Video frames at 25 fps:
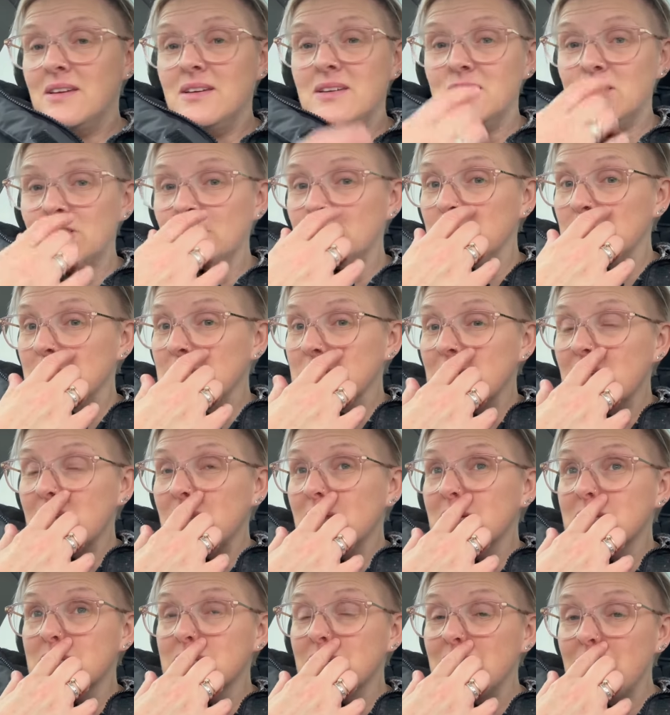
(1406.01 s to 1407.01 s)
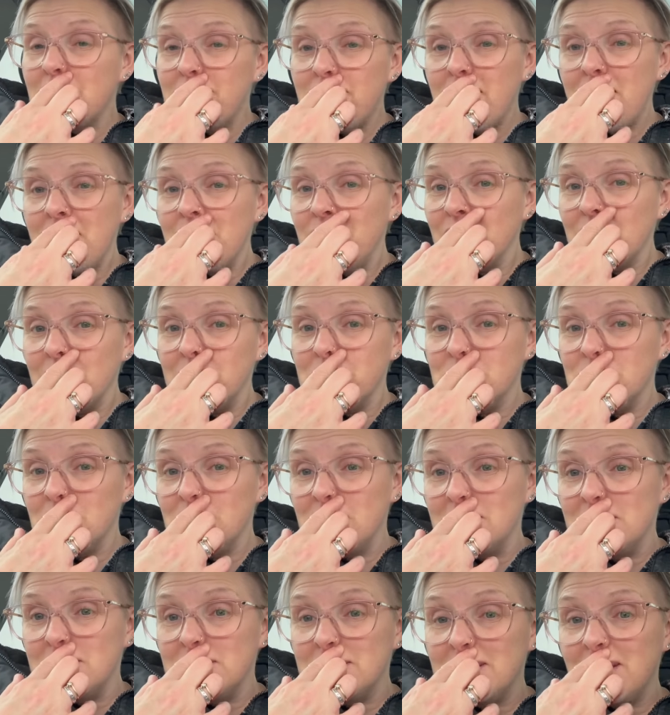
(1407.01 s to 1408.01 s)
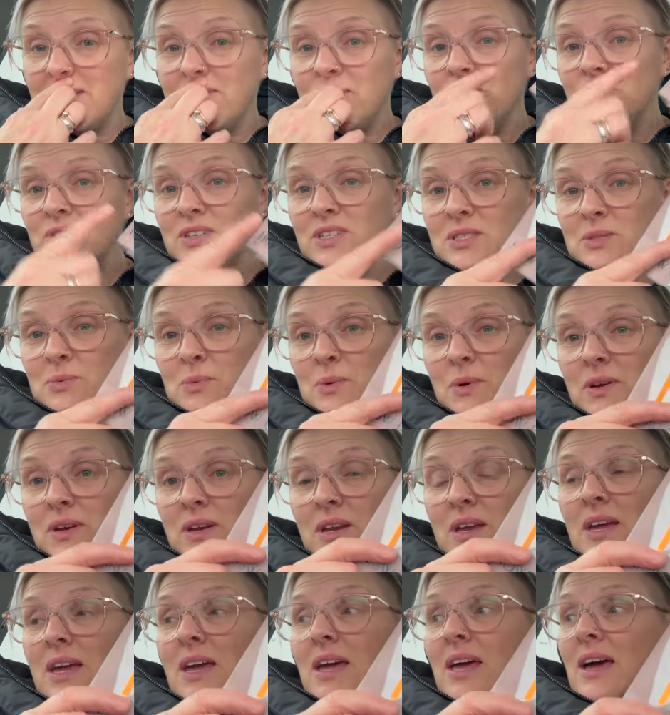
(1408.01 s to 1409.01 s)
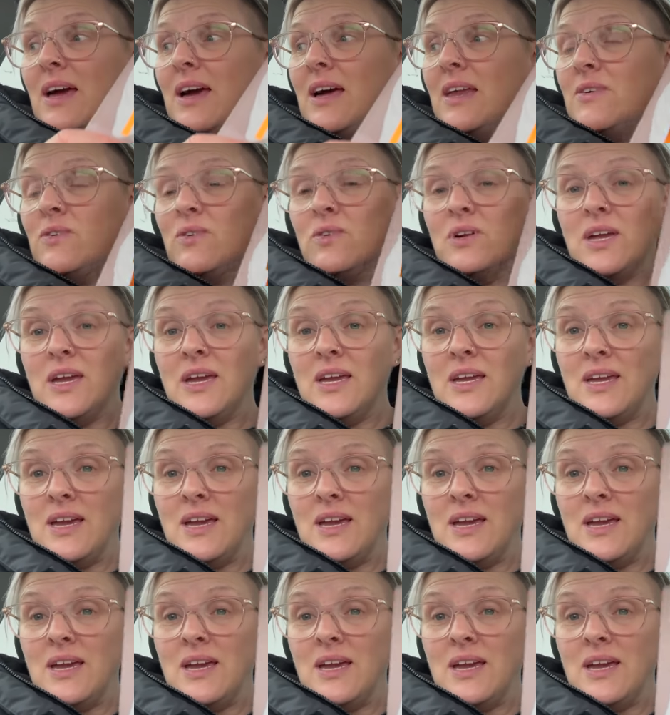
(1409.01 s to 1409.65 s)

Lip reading: It's just been sat there because I never ever get a chance. I've got this one and I've got Kate